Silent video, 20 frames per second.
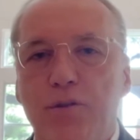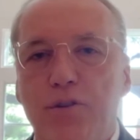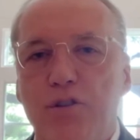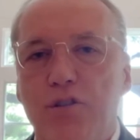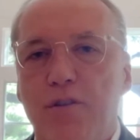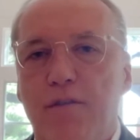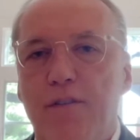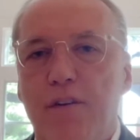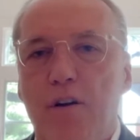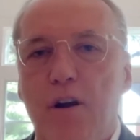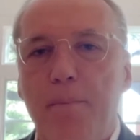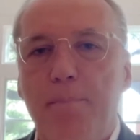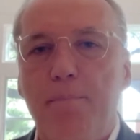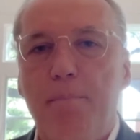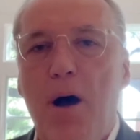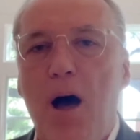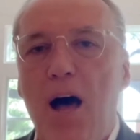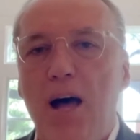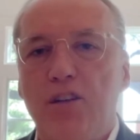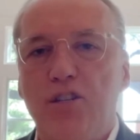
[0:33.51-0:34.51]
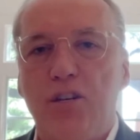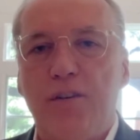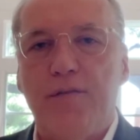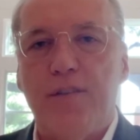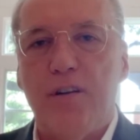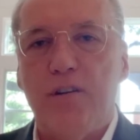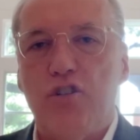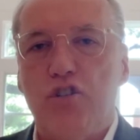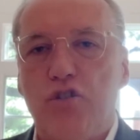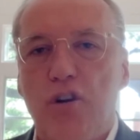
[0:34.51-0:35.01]
which is a very
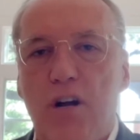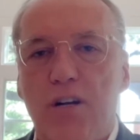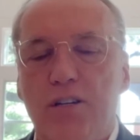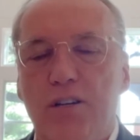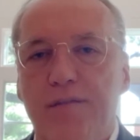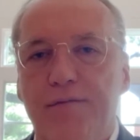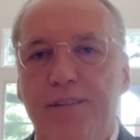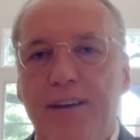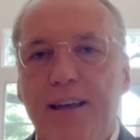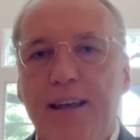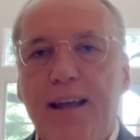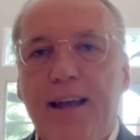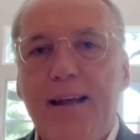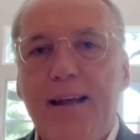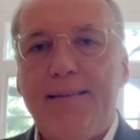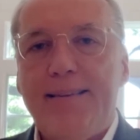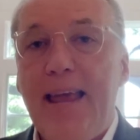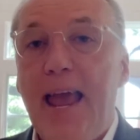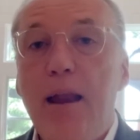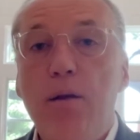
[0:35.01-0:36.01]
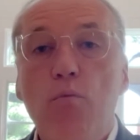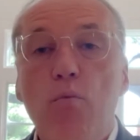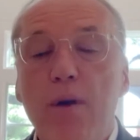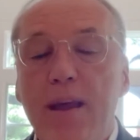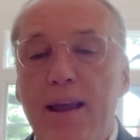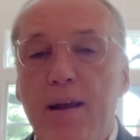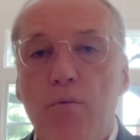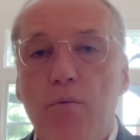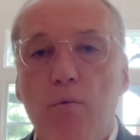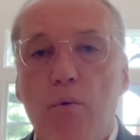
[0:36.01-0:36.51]
positive, constructive
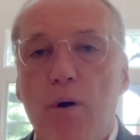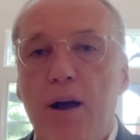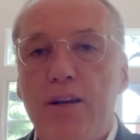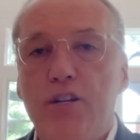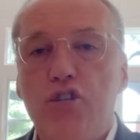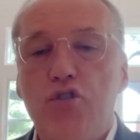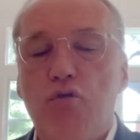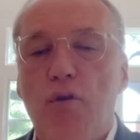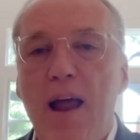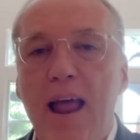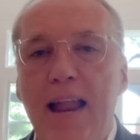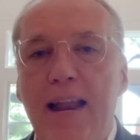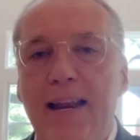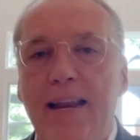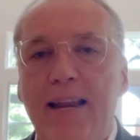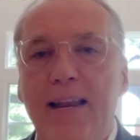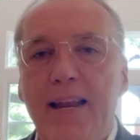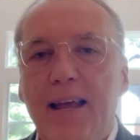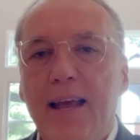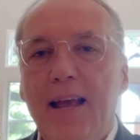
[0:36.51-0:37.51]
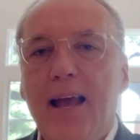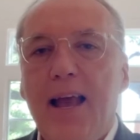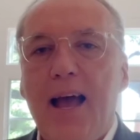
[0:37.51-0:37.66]
10-week trend.